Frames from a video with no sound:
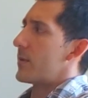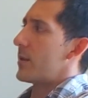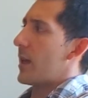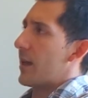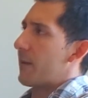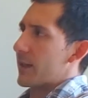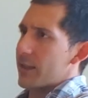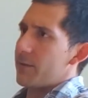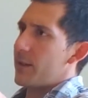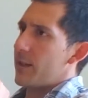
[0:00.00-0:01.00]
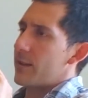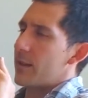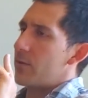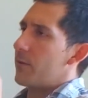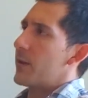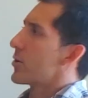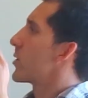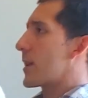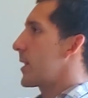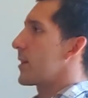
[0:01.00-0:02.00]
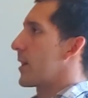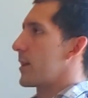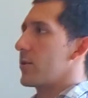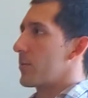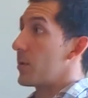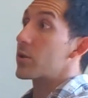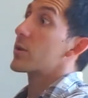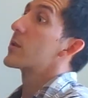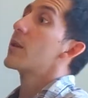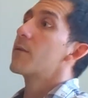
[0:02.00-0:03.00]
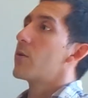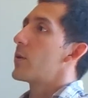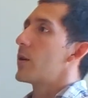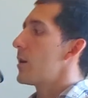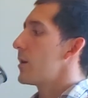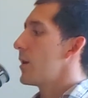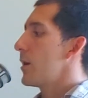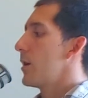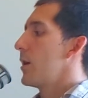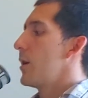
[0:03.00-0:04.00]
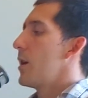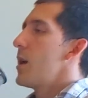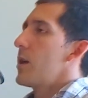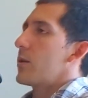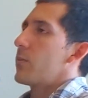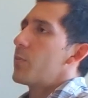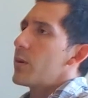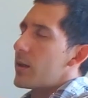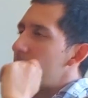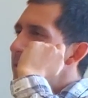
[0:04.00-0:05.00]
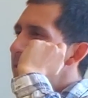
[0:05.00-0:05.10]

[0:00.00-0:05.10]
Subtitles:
have activities, they do events, just like here. Like there's a bunch of stuff going on. But